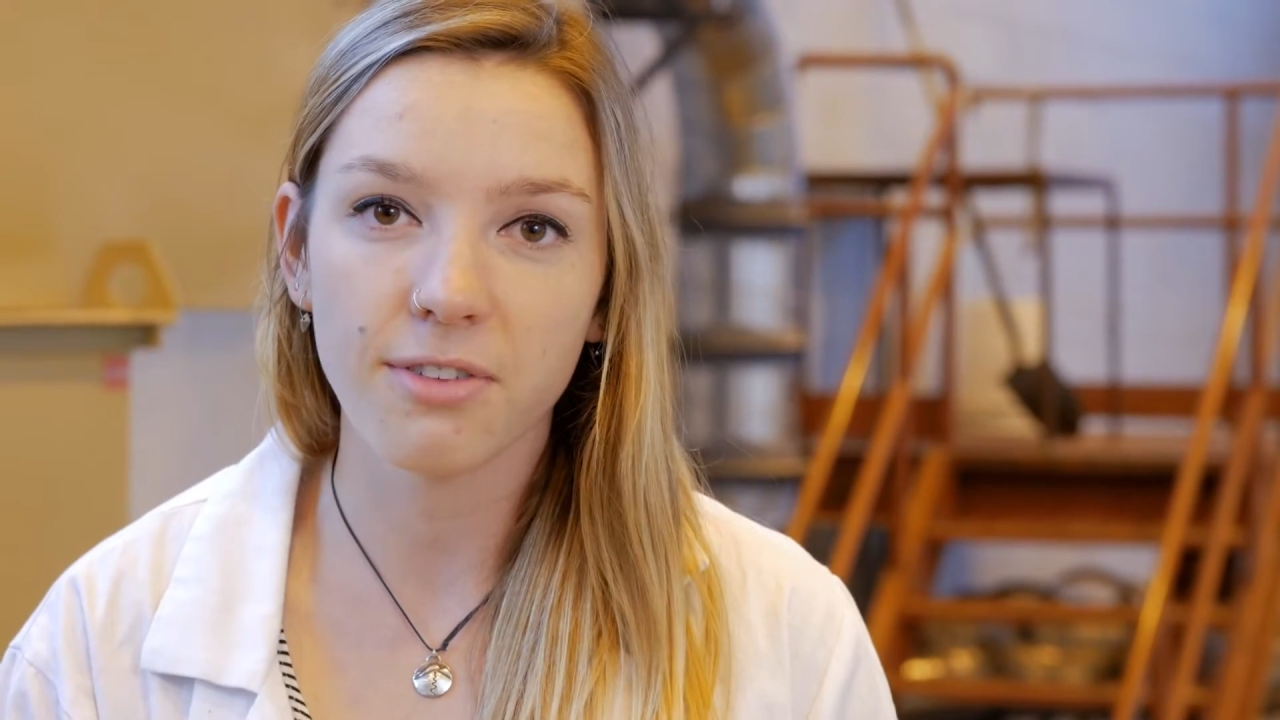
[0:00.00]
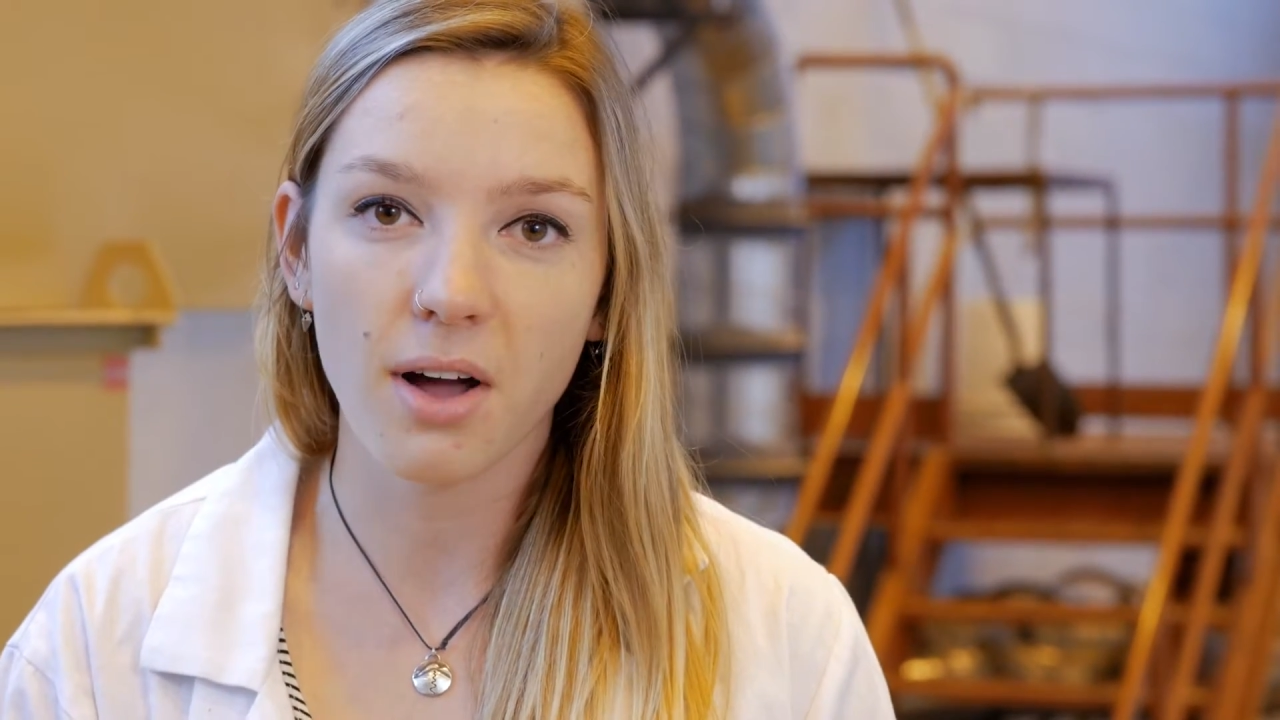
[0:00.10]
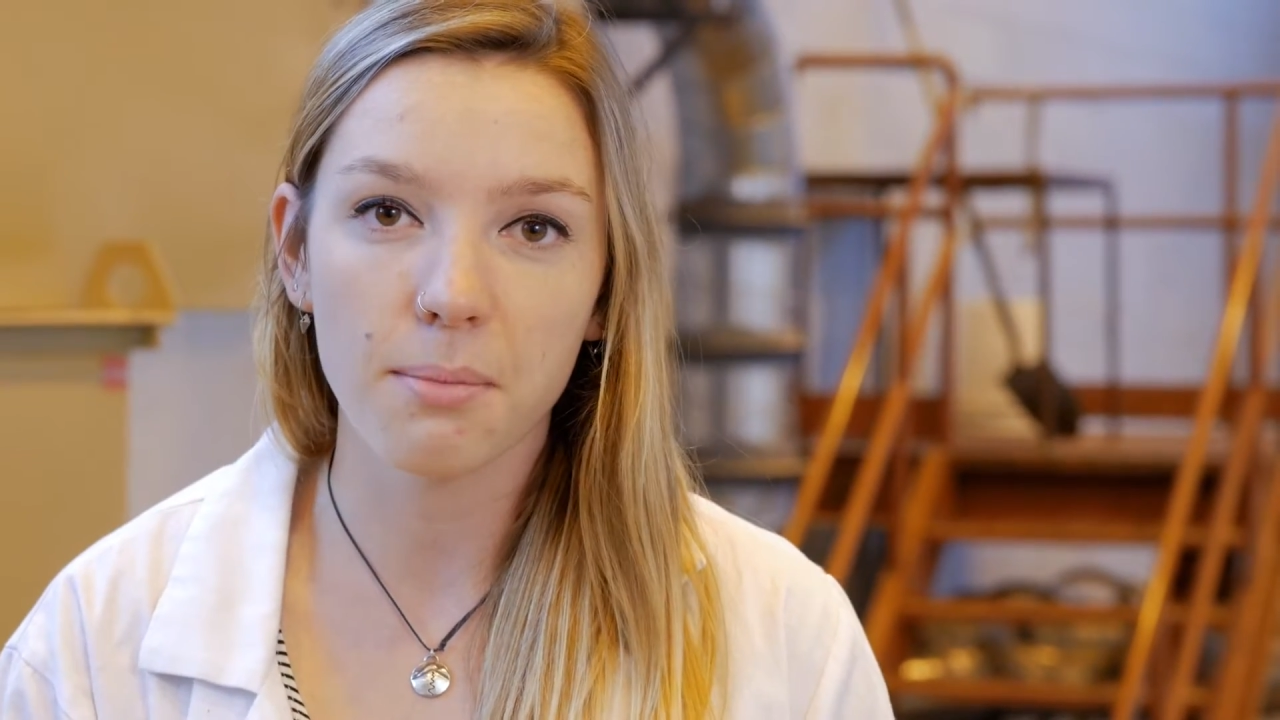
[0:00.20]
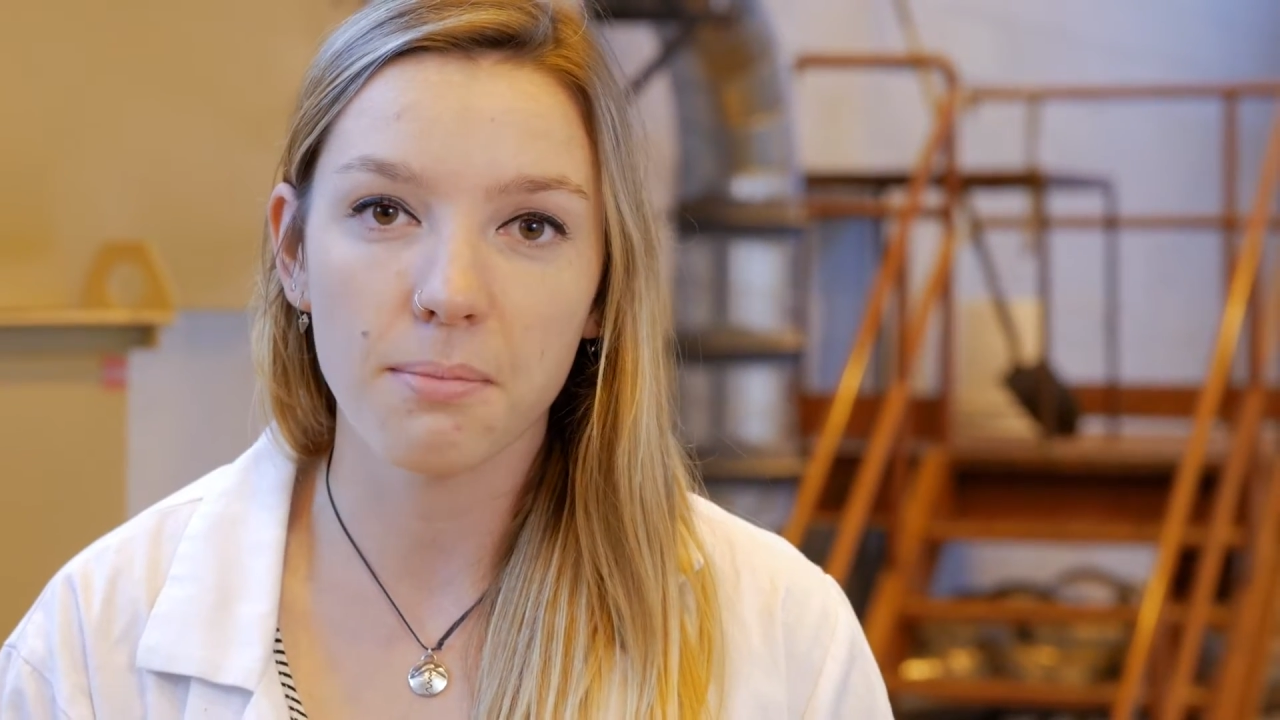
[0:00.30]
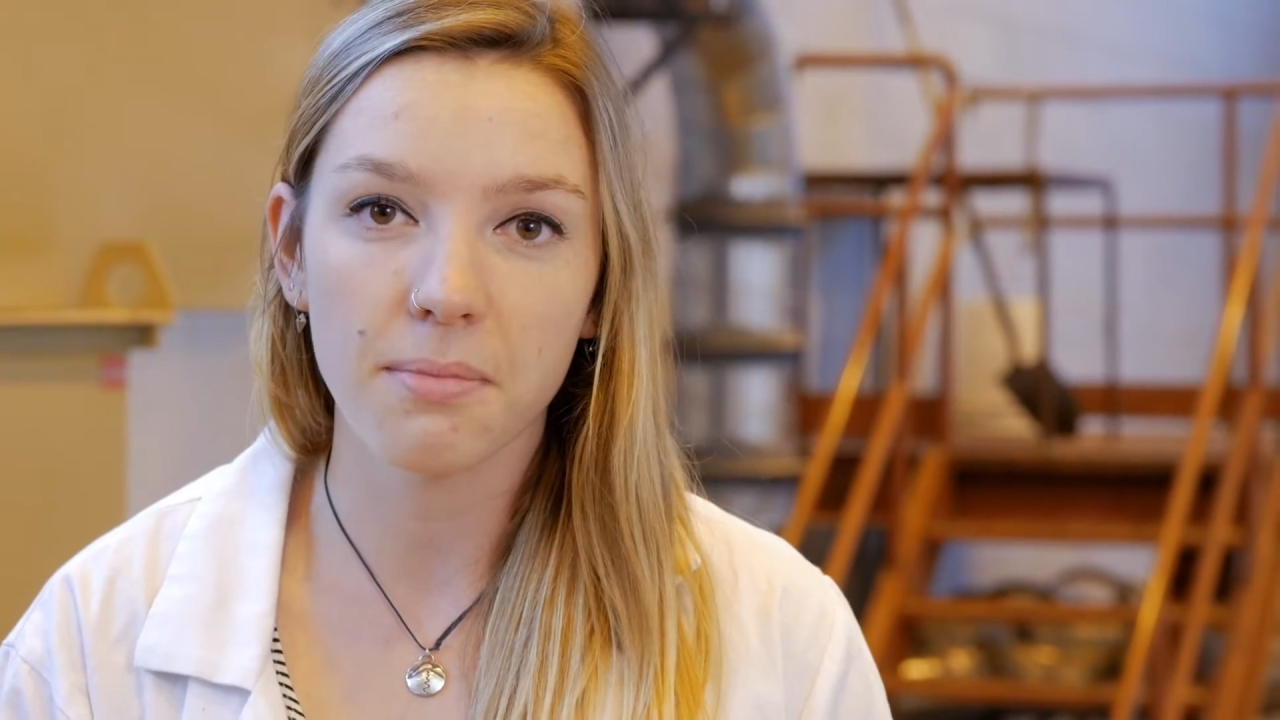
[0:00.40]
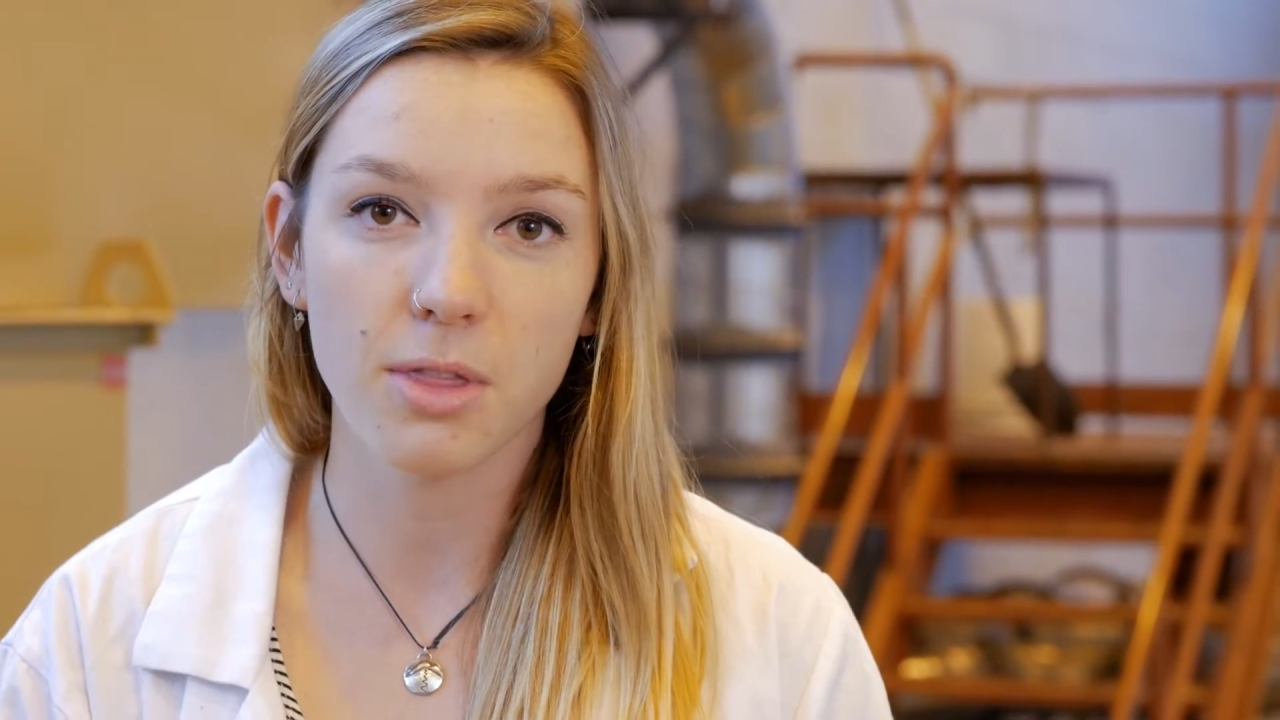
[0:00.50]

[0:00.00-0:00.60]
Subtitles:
from